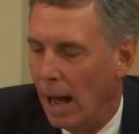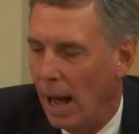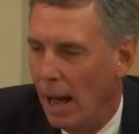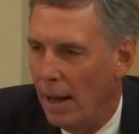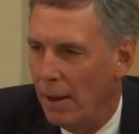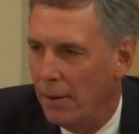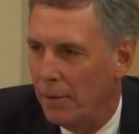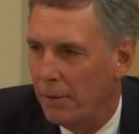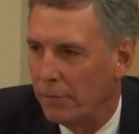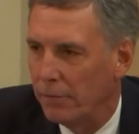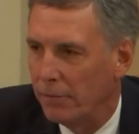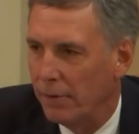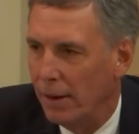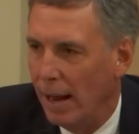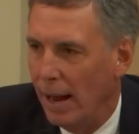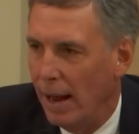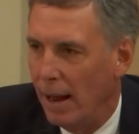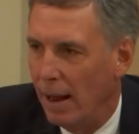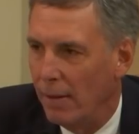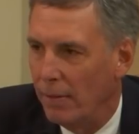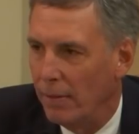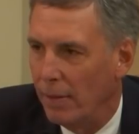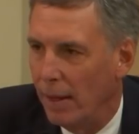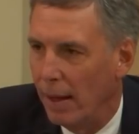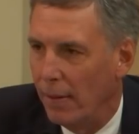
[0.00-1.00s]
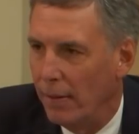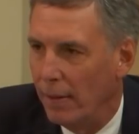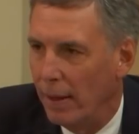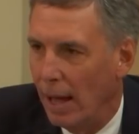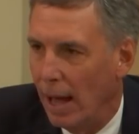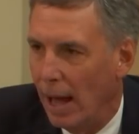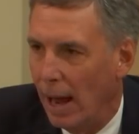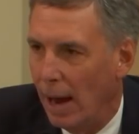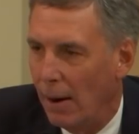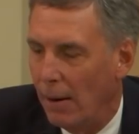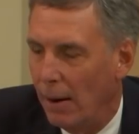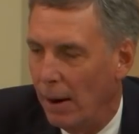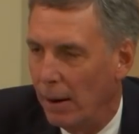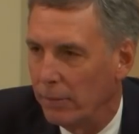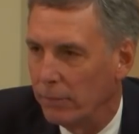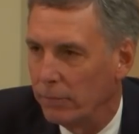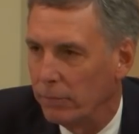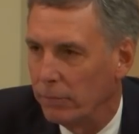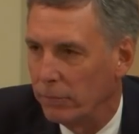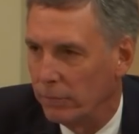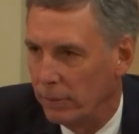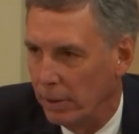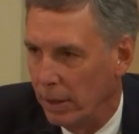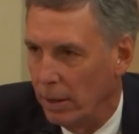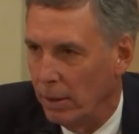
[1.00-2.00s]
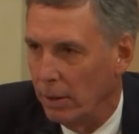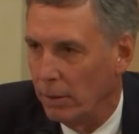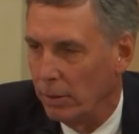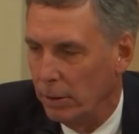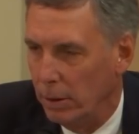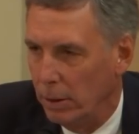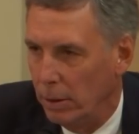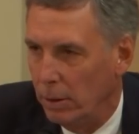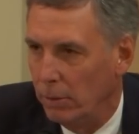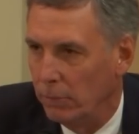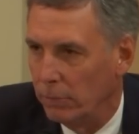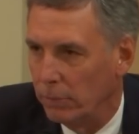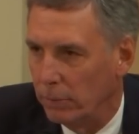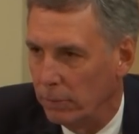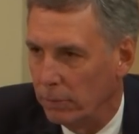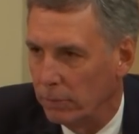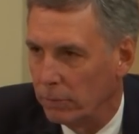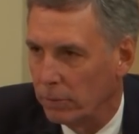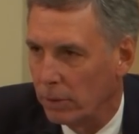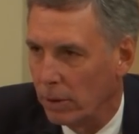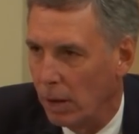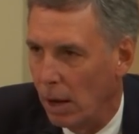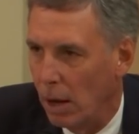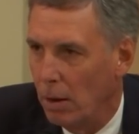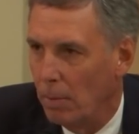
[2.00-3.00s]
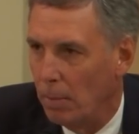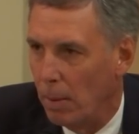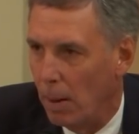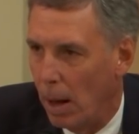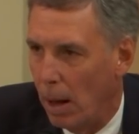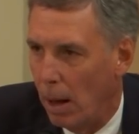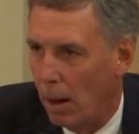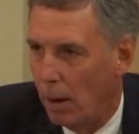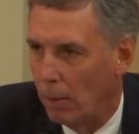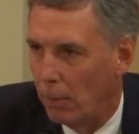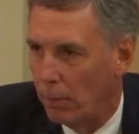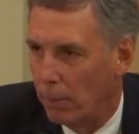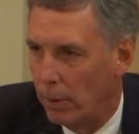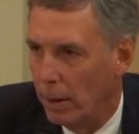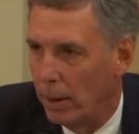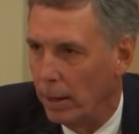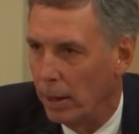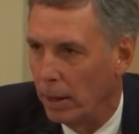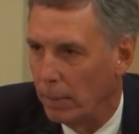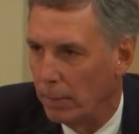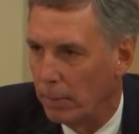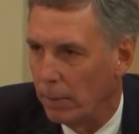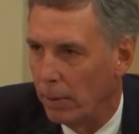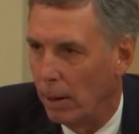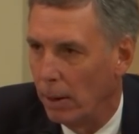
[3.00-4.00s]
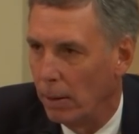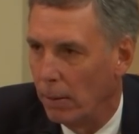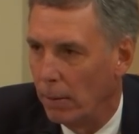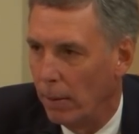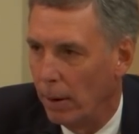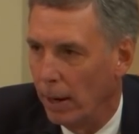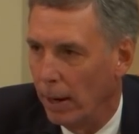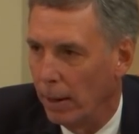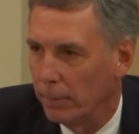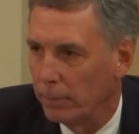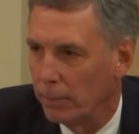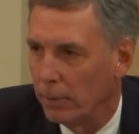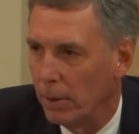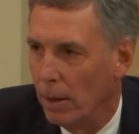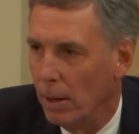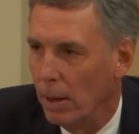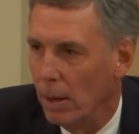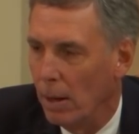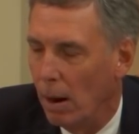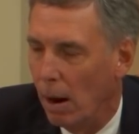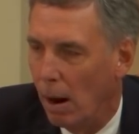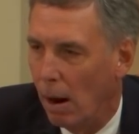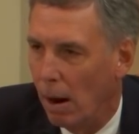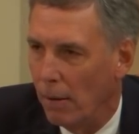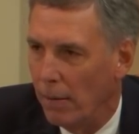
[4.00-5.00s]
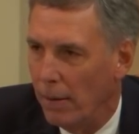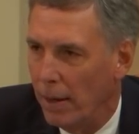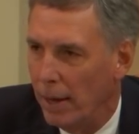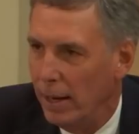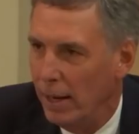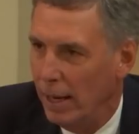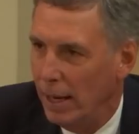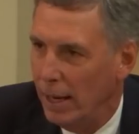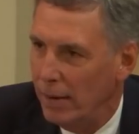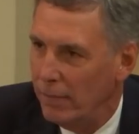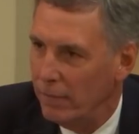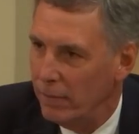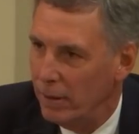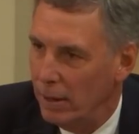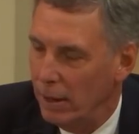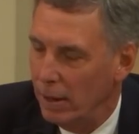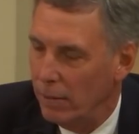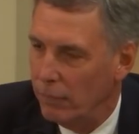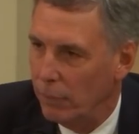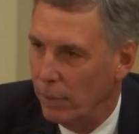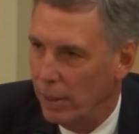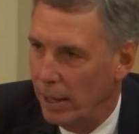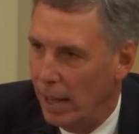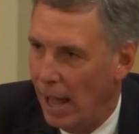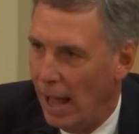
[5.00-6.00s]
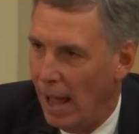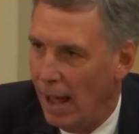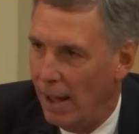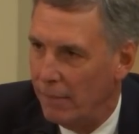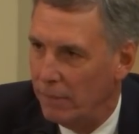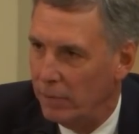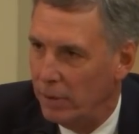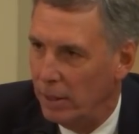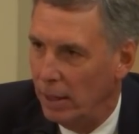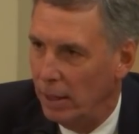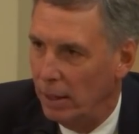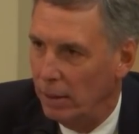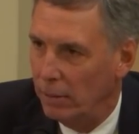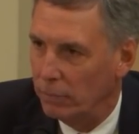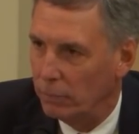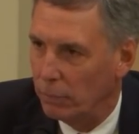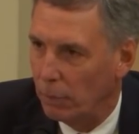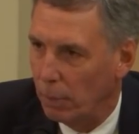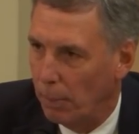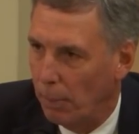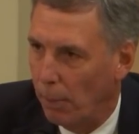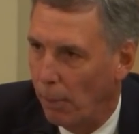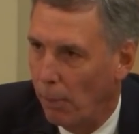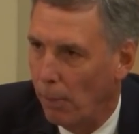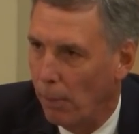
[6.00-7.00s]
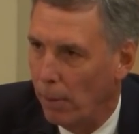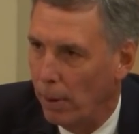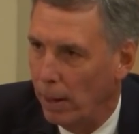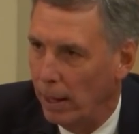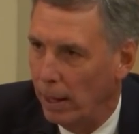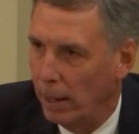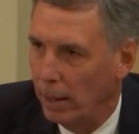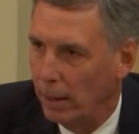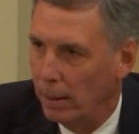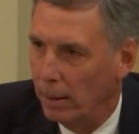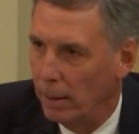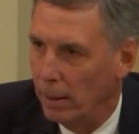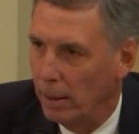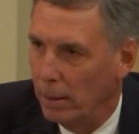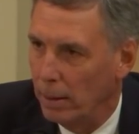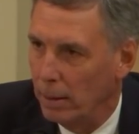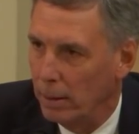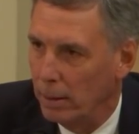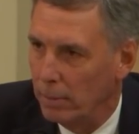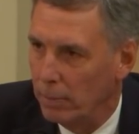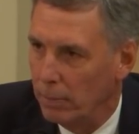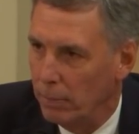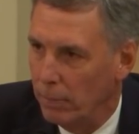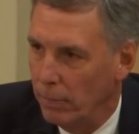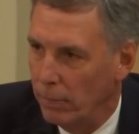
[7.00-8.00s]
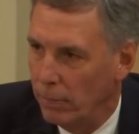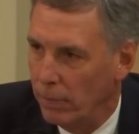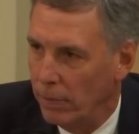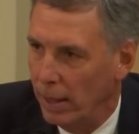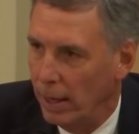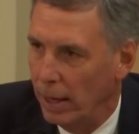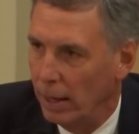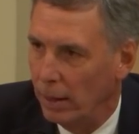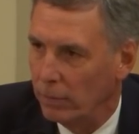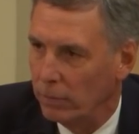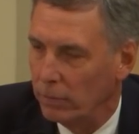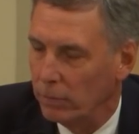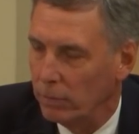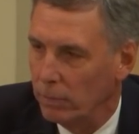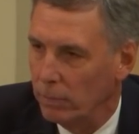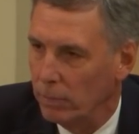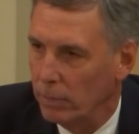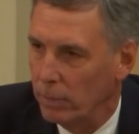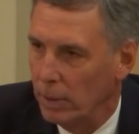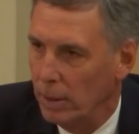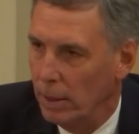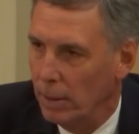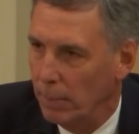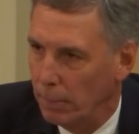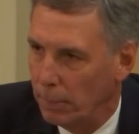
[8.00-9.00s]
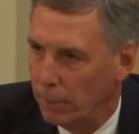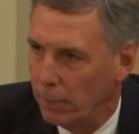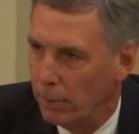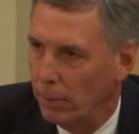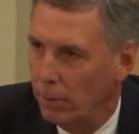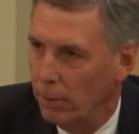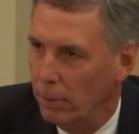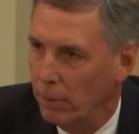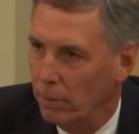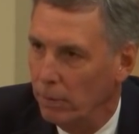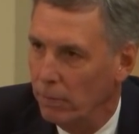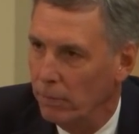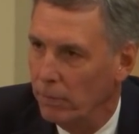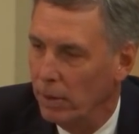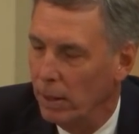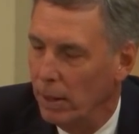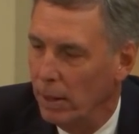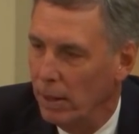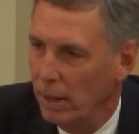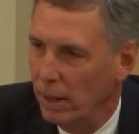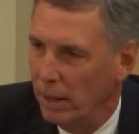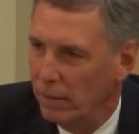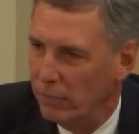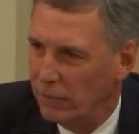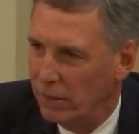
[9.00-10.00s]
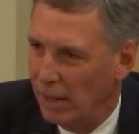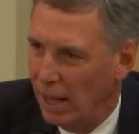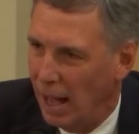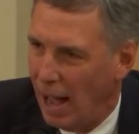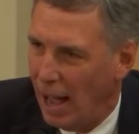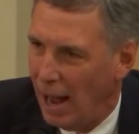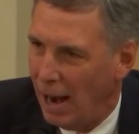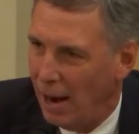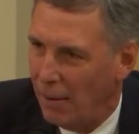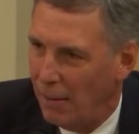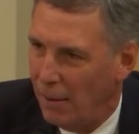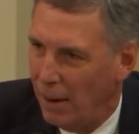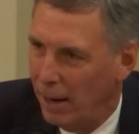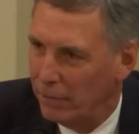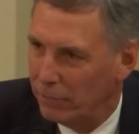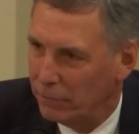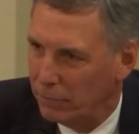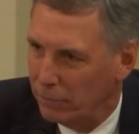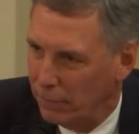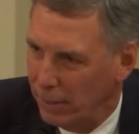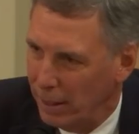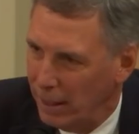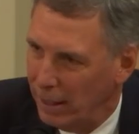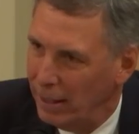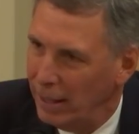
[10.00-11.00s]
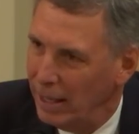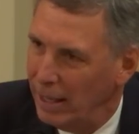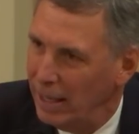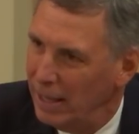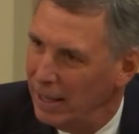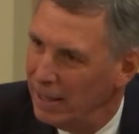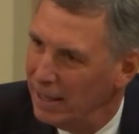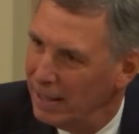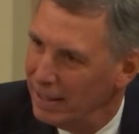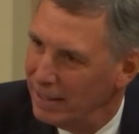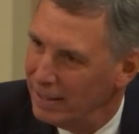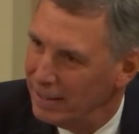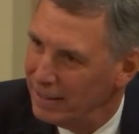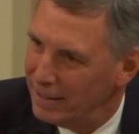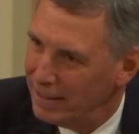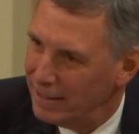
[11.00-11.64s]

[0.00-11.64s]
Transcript: I understand that the IRS still uses COBOL running programs. Are they, even if we have these reporting things improved, is the IRS really